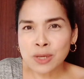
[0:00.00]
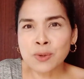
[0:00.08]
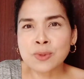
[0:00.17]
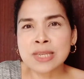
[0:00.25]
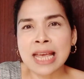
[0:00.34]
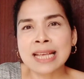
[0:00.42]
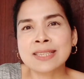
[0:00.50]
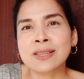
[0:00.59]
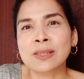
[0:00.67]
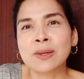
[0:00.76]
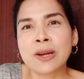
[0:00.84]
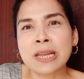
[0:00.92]
used as
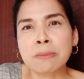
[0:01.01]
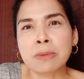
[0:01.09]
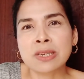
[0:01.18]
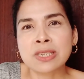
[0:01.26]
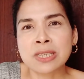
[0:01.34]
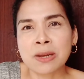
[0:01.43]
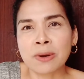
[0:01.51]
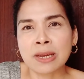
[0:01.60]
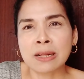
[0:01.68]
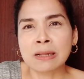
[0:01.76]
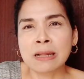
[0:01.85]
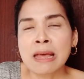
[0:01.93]
a learning
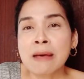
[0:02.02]
material.